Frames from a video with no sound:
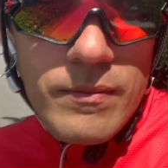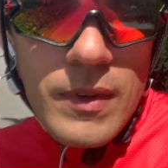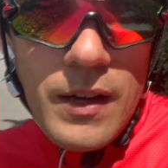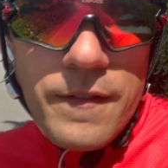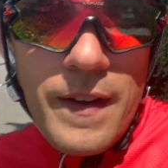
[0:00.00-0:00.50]

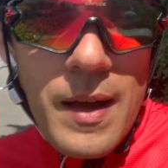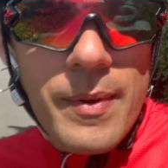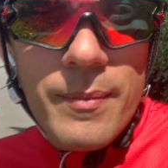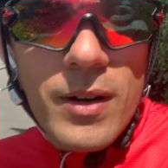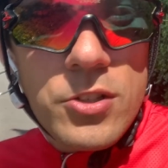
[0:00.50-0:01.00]
a fair
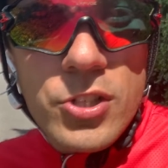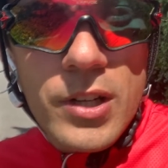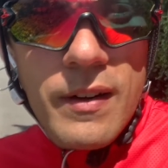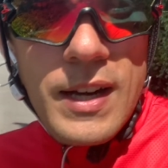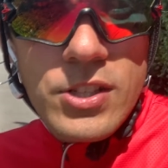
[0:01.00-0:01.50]
bit more
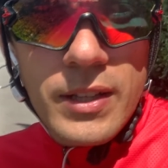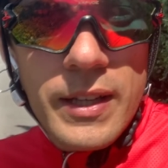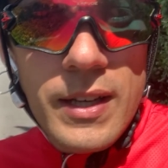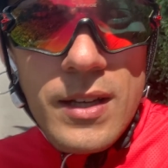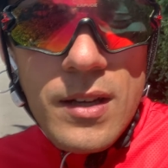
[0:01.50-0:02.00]
sugar actually,
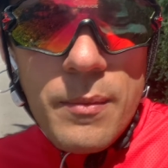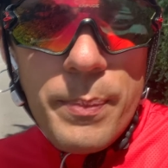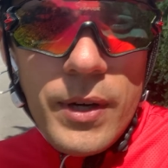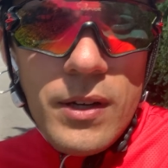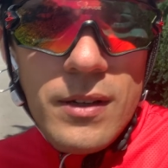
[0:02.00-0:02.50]

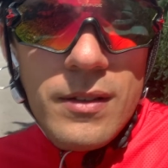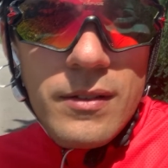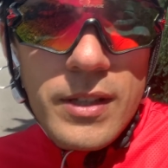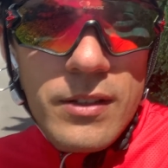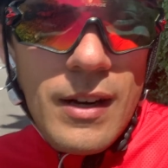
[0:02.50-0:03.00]
but
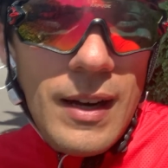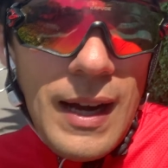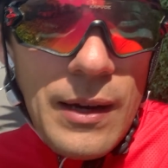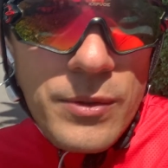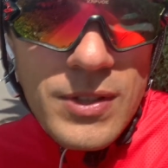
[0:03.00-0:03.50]
you're
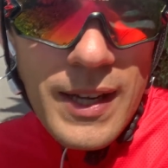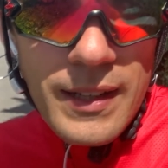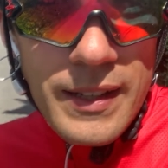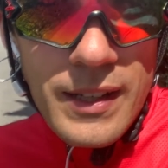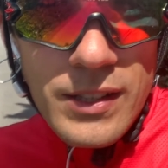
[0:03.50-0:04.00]
out
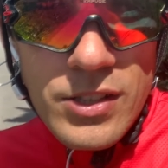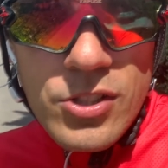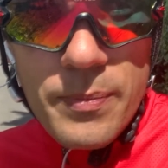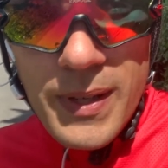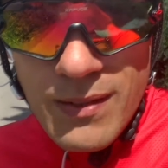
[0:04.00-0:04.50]
cycling and you
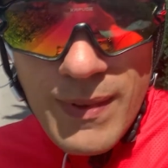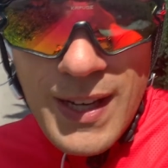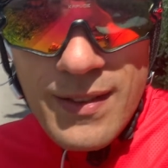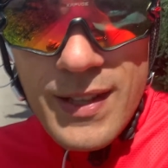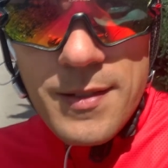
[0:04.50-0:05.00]
should be
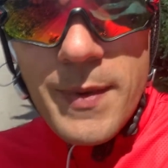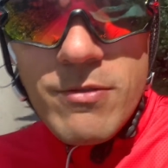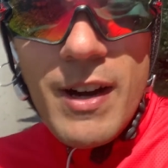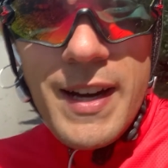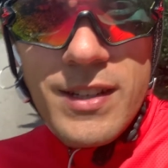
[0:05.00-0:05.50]
eating these
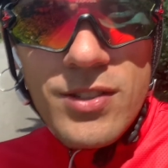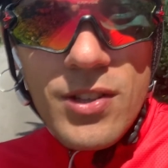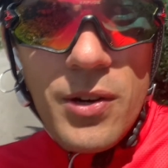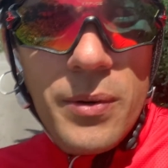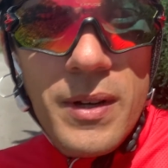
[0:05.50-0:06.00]
mid-ride,
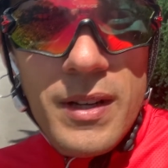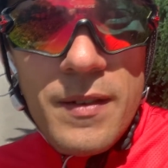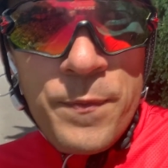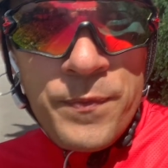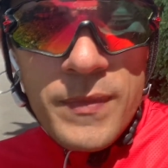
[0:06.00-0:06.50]
so
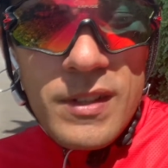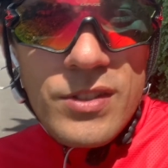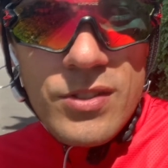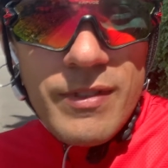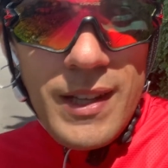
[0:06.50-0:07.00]
it
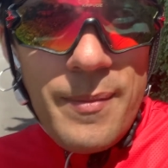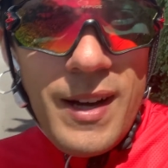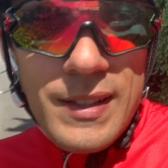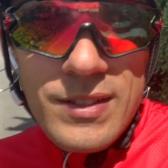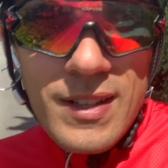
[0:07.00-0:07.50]
doesn't really
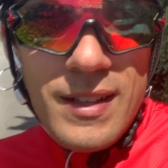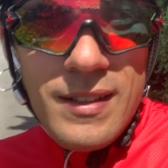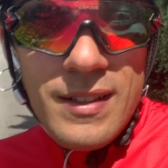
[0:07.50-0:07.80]
matter, does it?